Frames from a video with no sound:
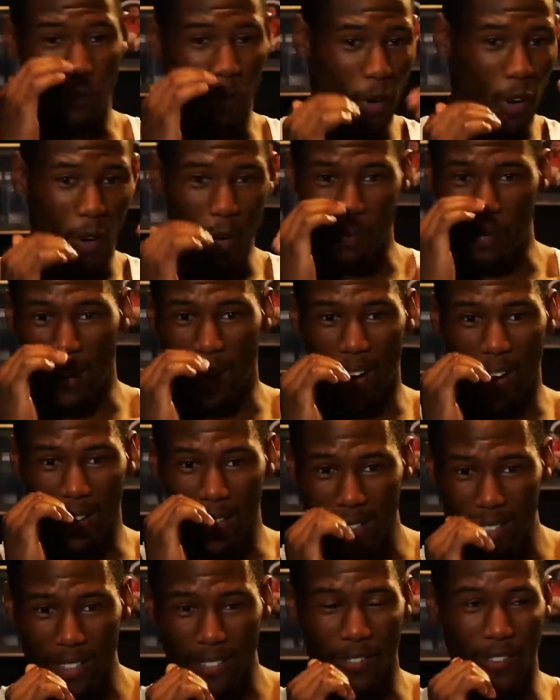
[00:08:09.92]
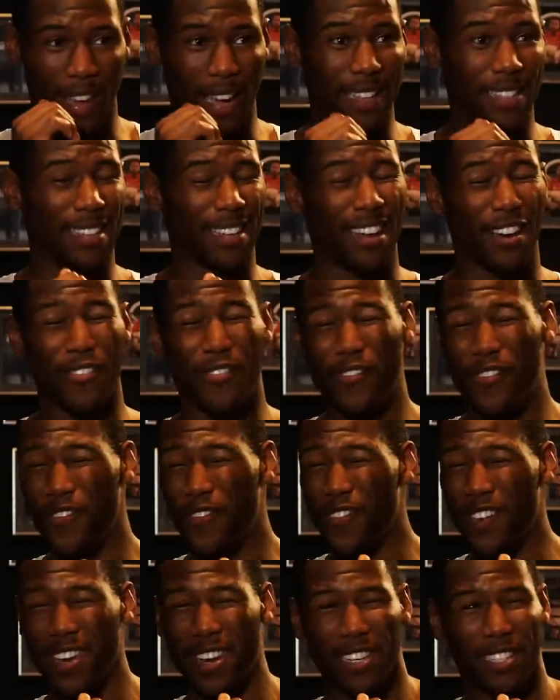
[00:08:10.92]
Block, block, defense, and I
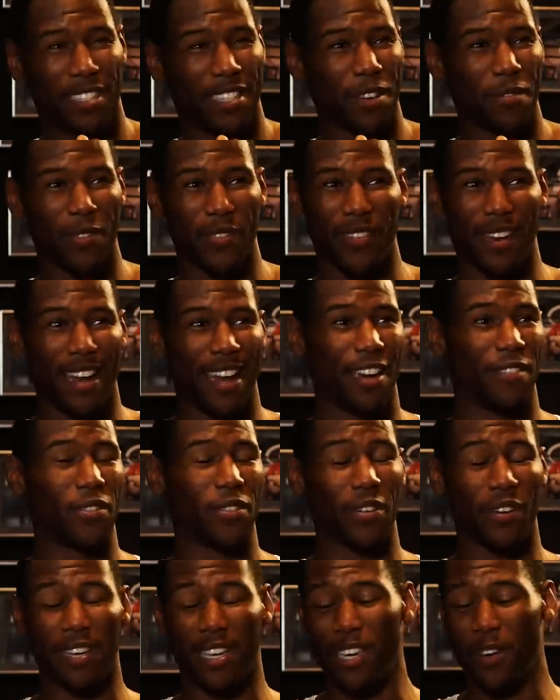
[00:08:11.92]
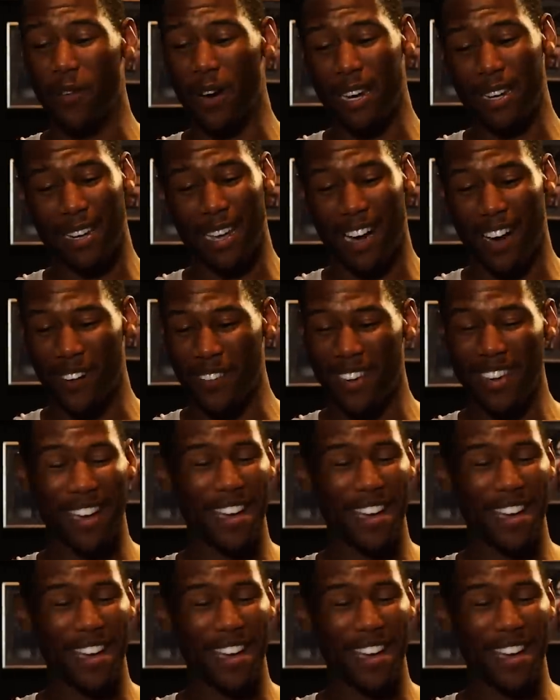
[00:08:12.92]
finished him with a left hook. He went down.